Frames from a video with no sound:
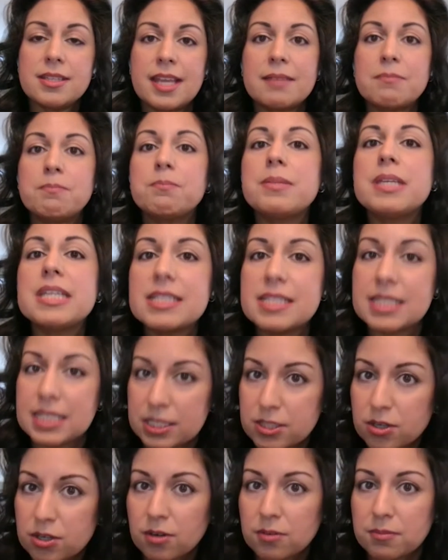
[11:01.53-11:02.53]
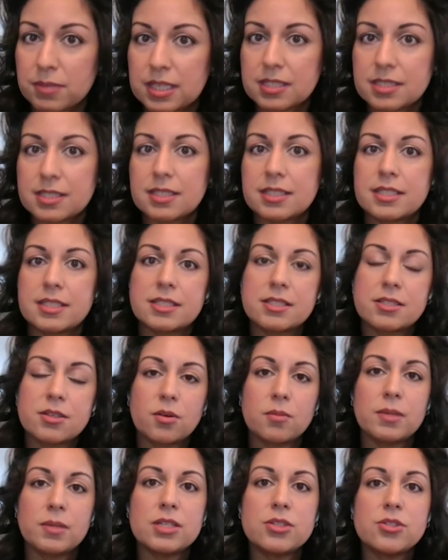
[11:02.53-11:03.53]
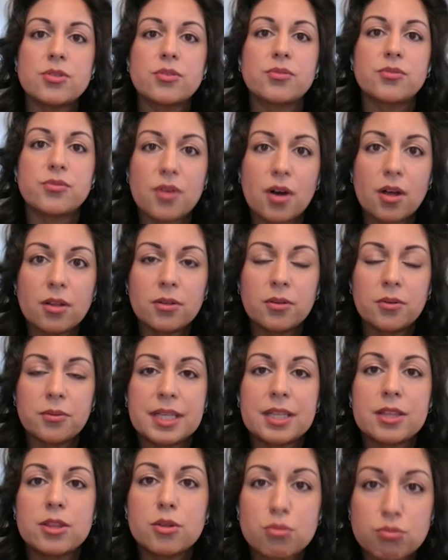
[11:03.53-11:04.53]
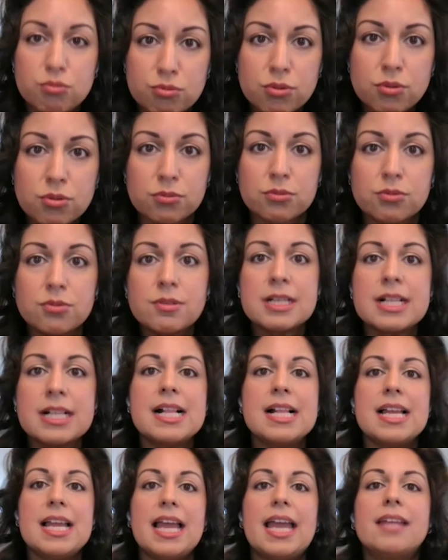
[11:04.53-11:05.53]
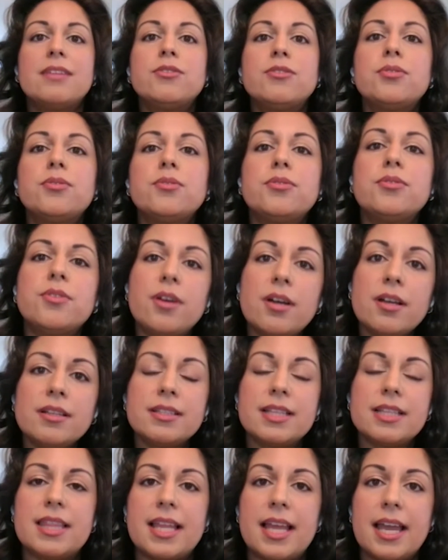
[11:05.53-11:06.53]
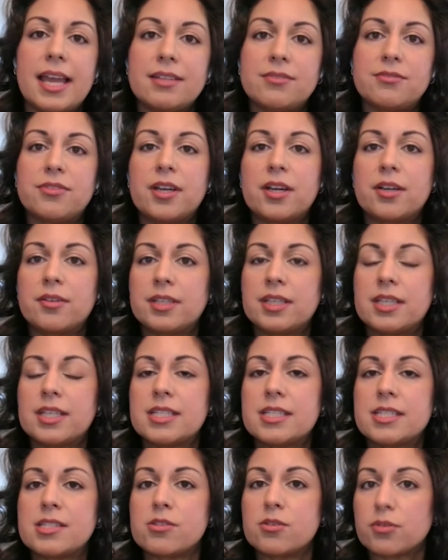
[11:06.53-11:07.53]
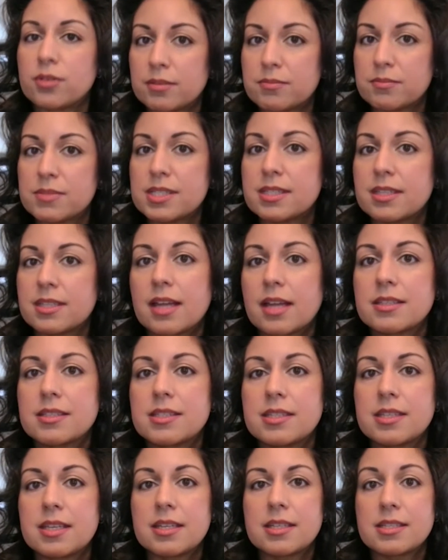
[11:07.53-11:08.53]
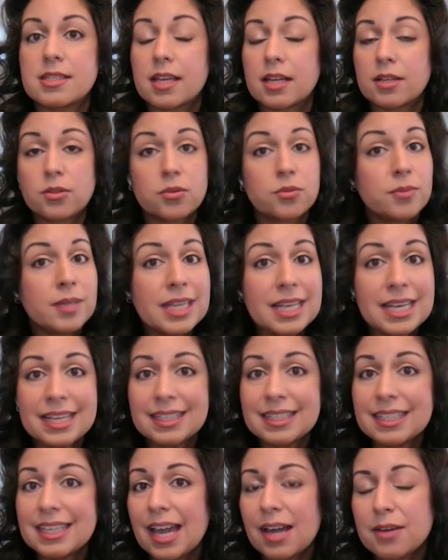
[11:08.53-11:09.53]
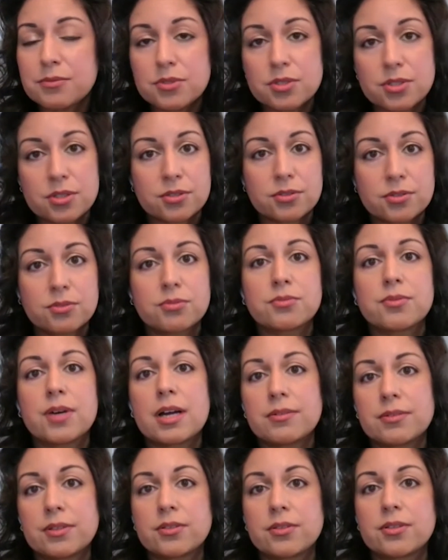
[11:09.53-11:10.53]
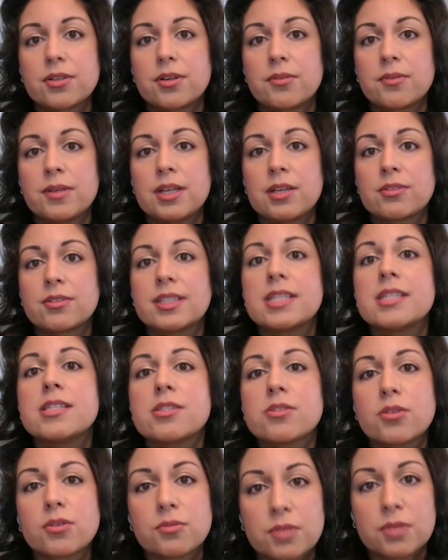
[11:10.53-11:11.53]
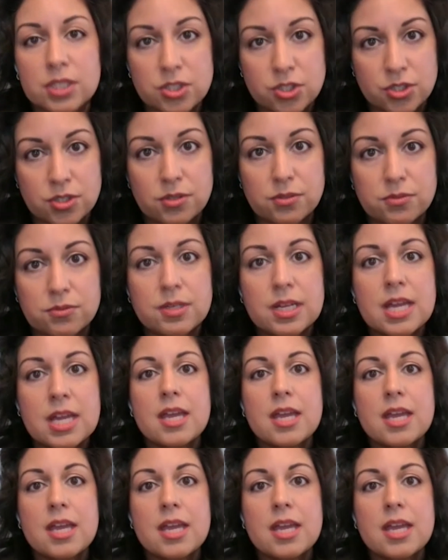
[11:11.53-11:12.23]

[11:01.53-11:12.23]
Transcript: then be determined to follow it through and to not let various circumstances that you will encounter throughout your career discourage you.